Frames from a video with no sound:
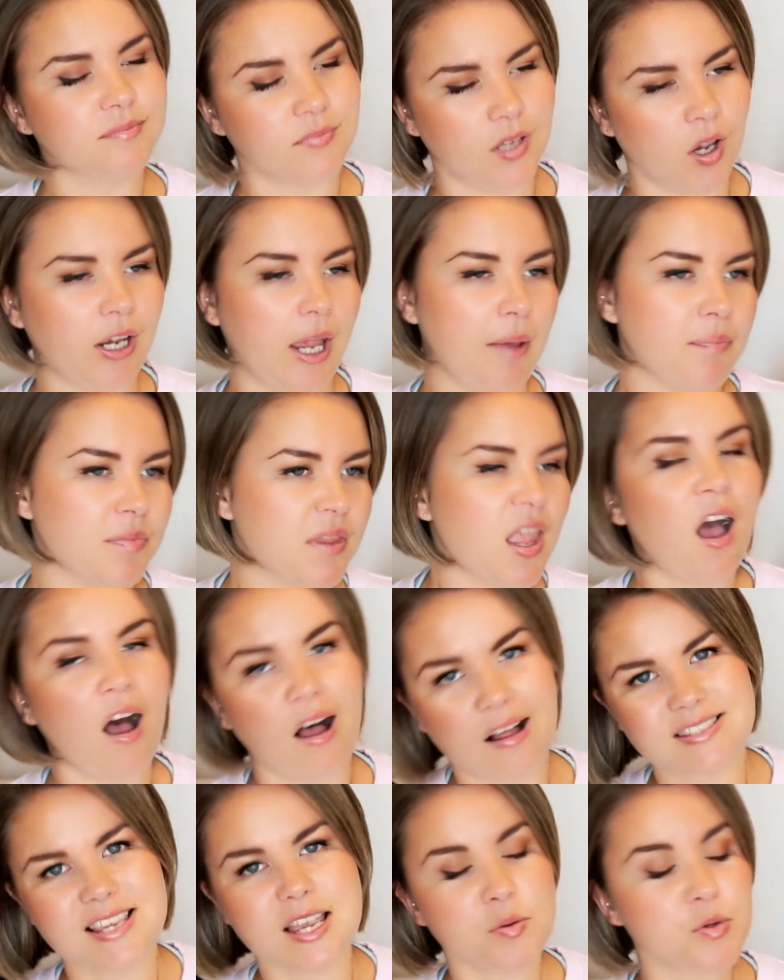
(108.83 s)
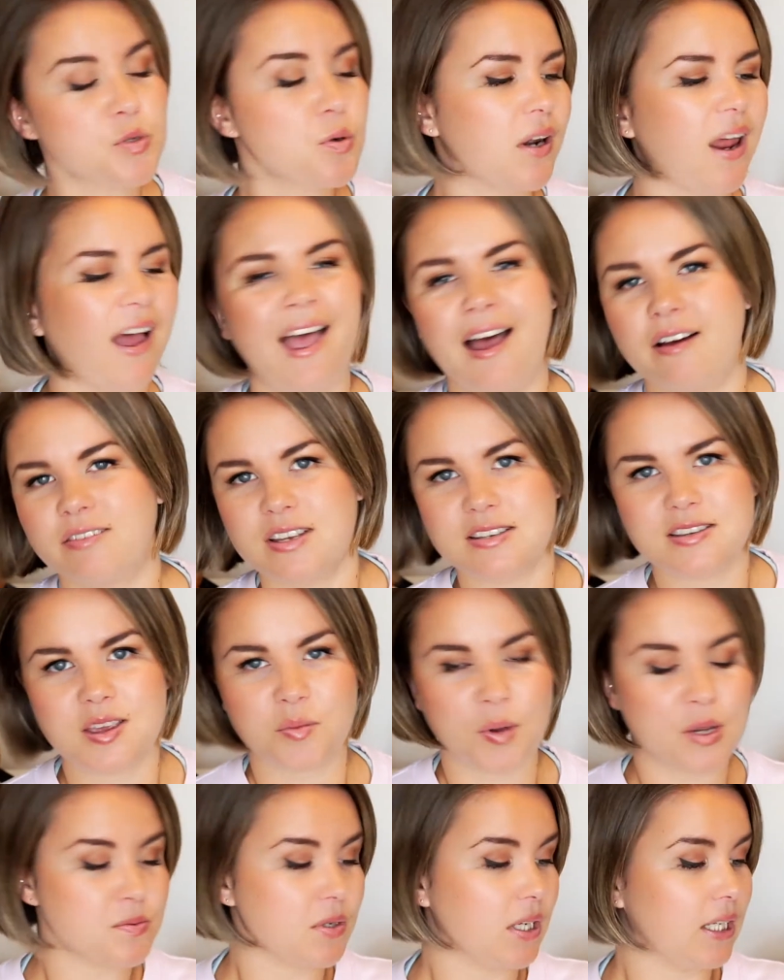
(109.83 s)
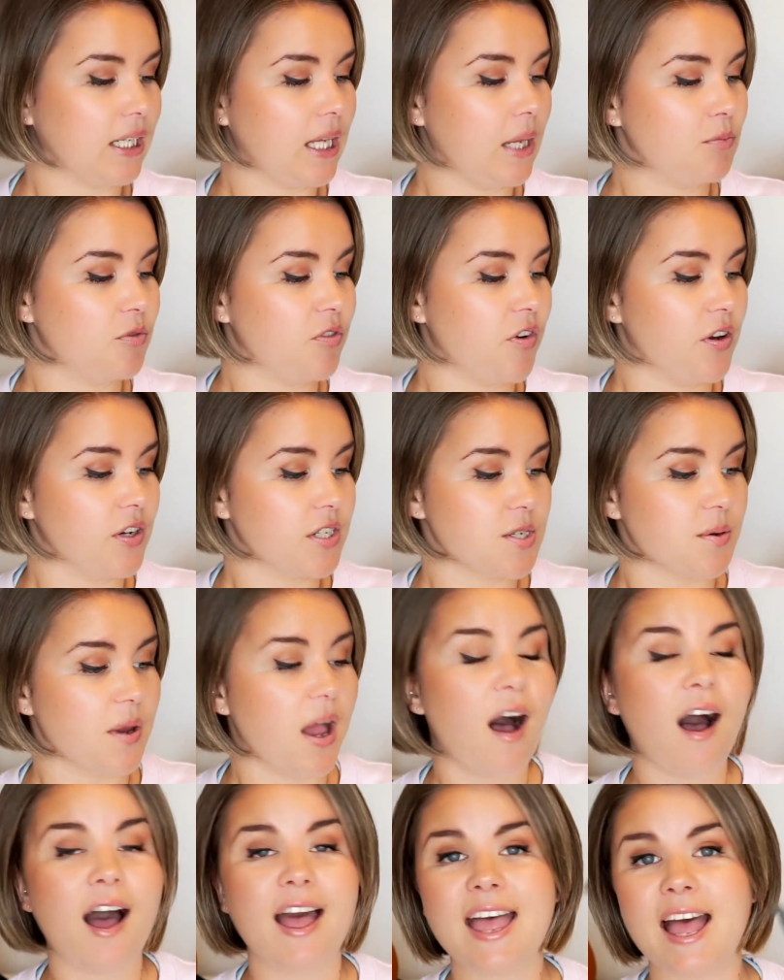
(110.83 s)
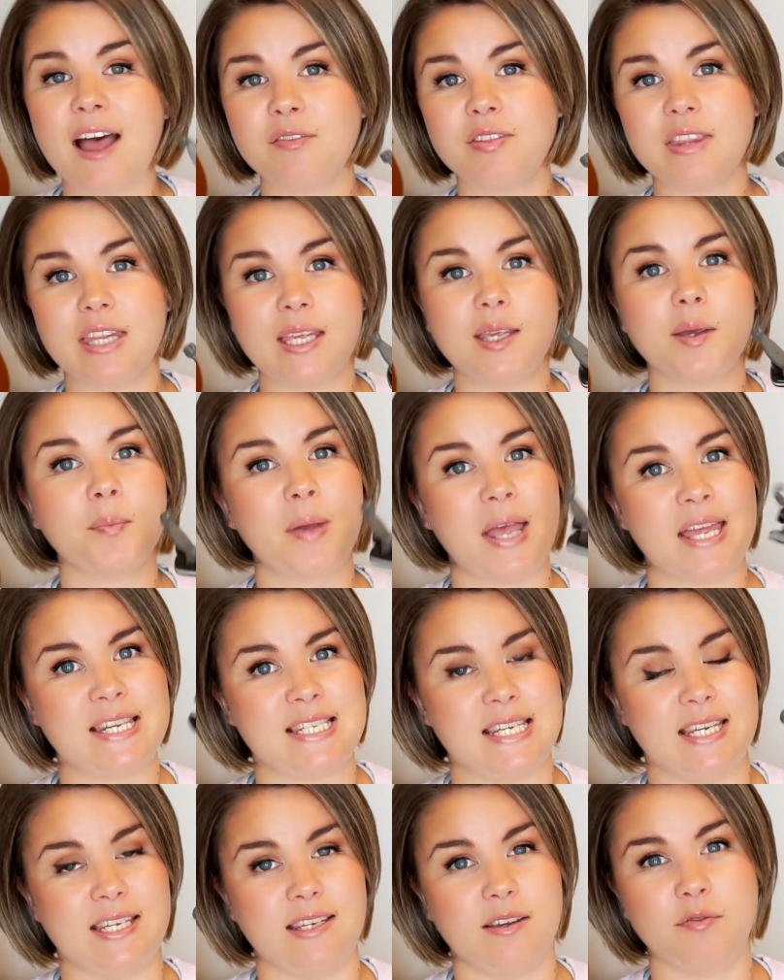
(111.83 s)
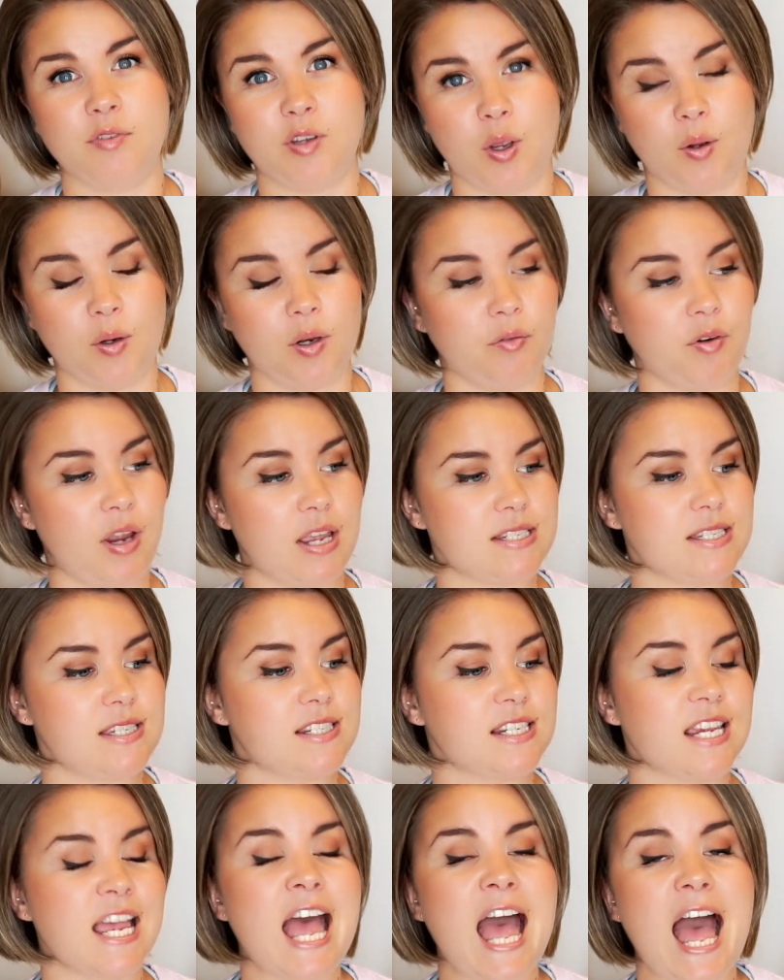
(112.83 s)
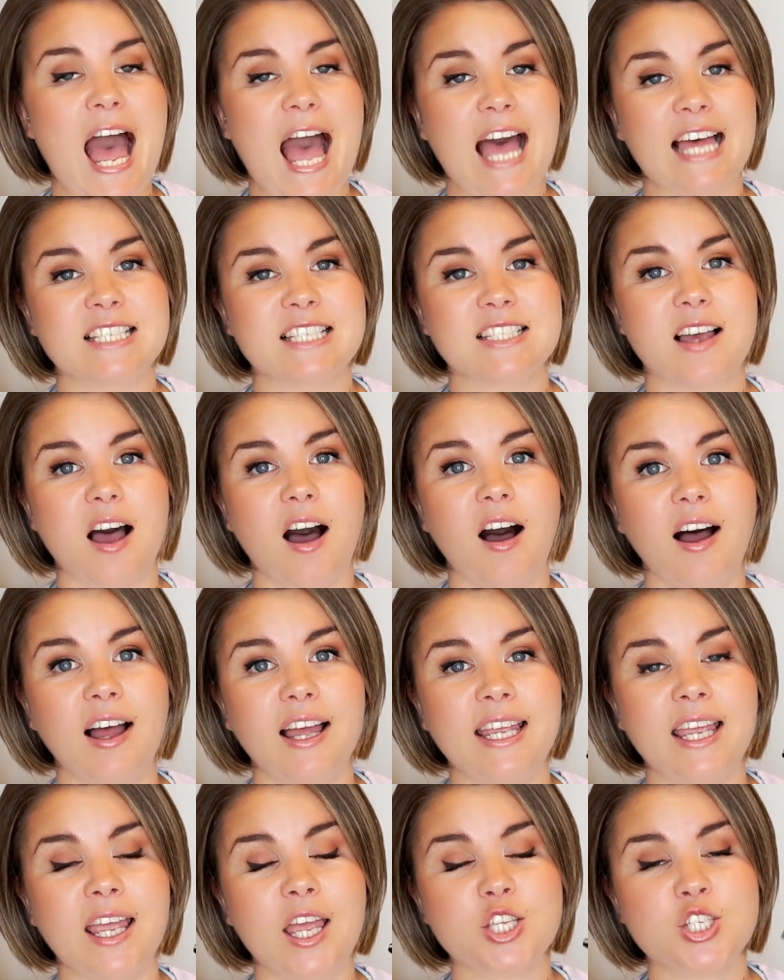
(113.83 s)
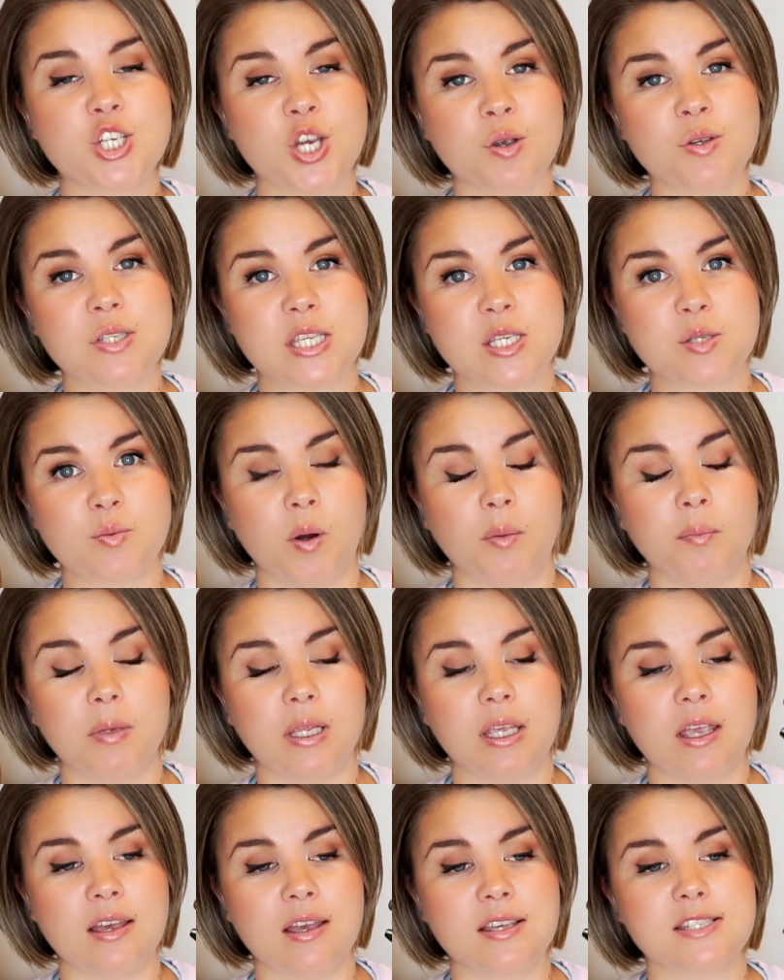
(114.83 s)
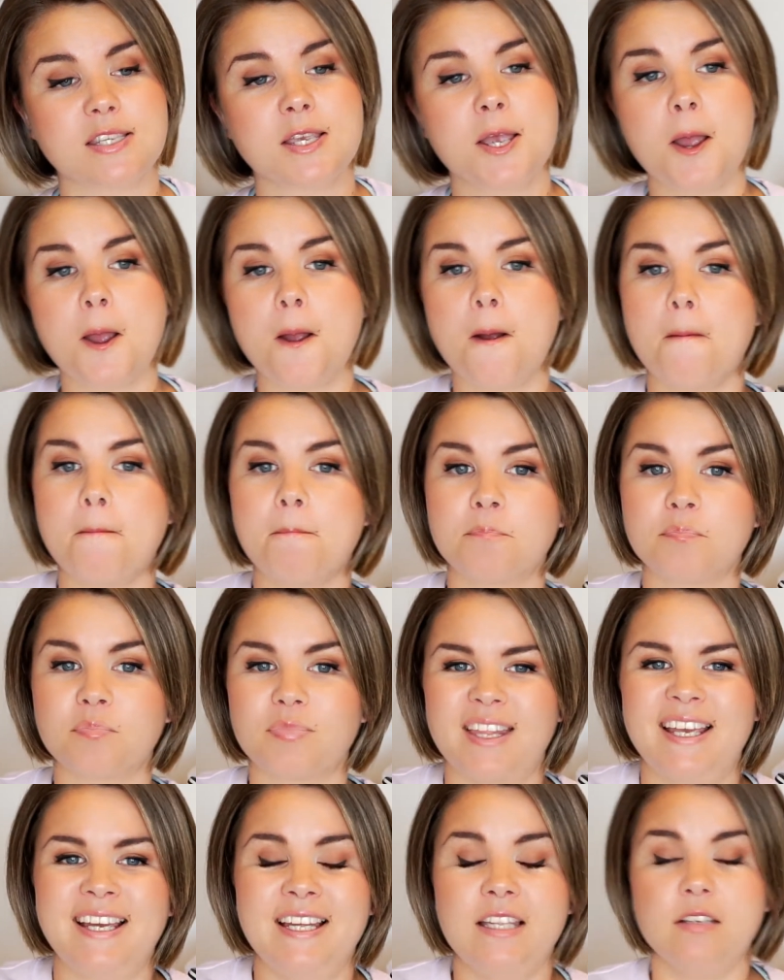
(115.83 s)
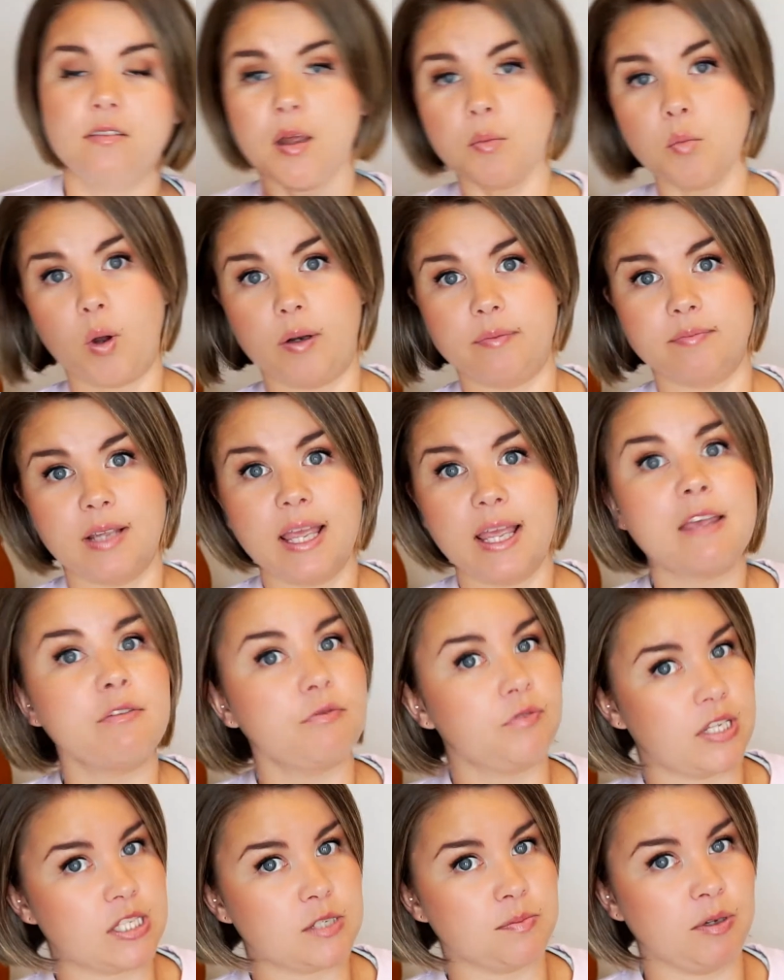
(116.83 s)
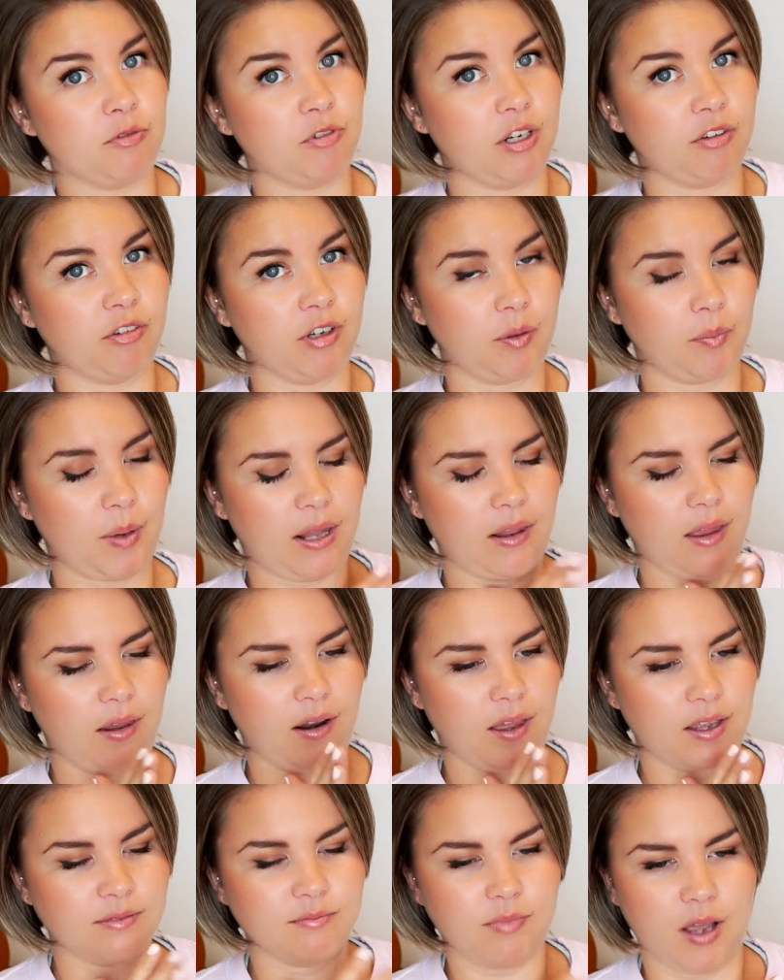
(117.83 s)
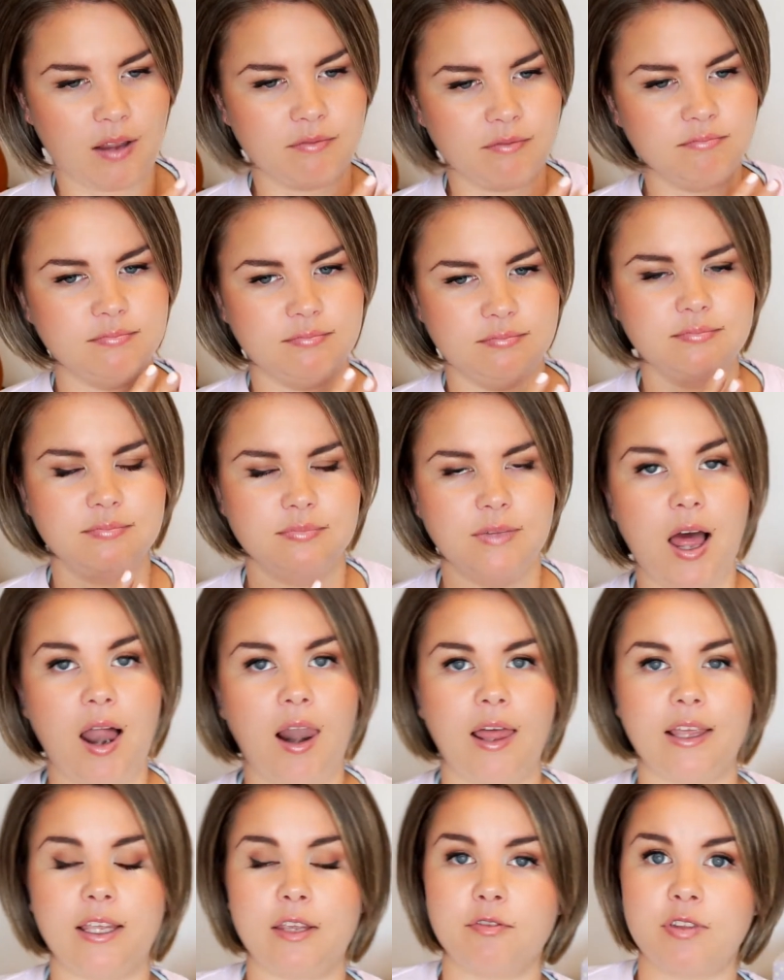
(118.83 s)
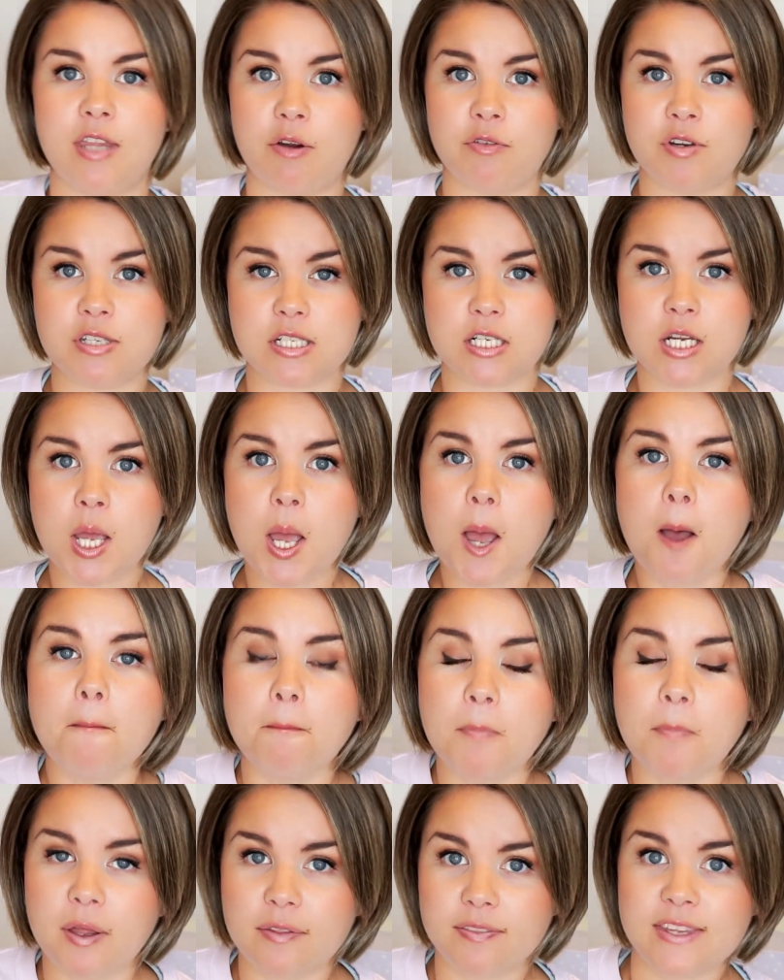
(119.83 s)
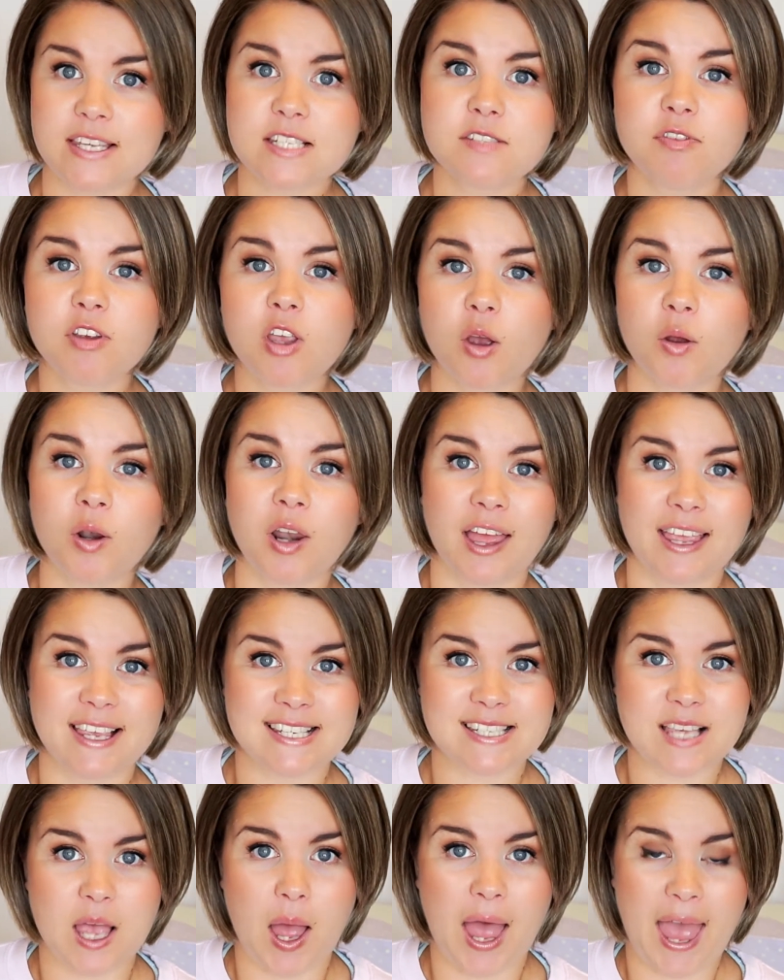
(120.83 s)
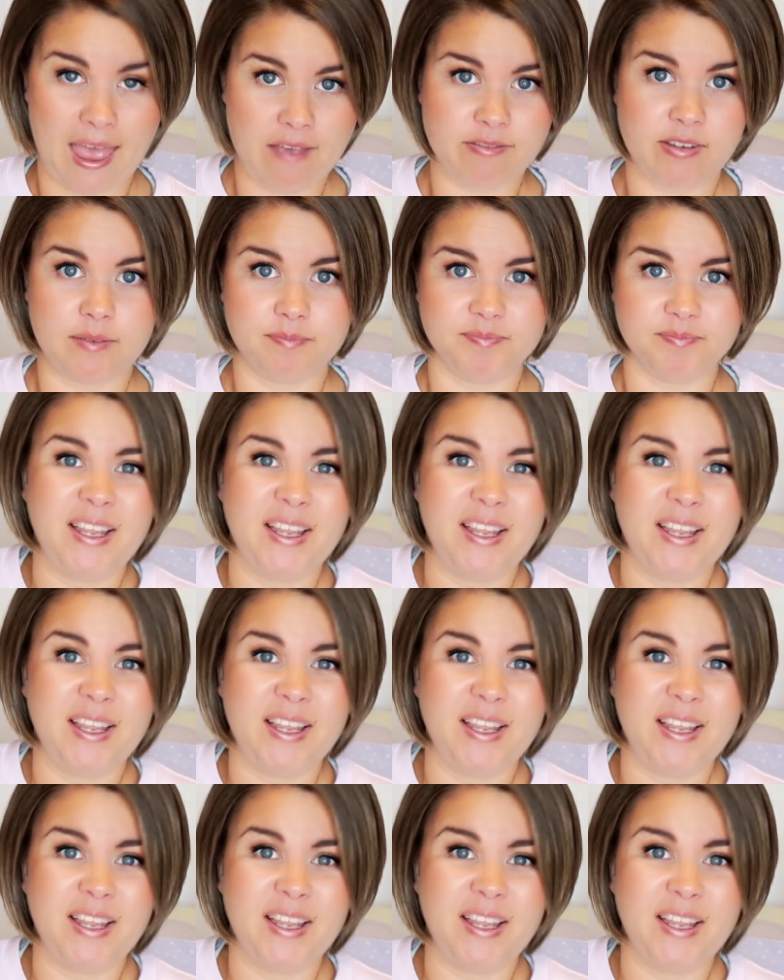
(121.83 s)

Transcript: okay, I'll tell you which one I have because otherwise we're going to keep referring to it. I have the Pedi viola rest, and I chose this one because, number one, it fits me really well, and I like it for that reason. But this viola is heavy.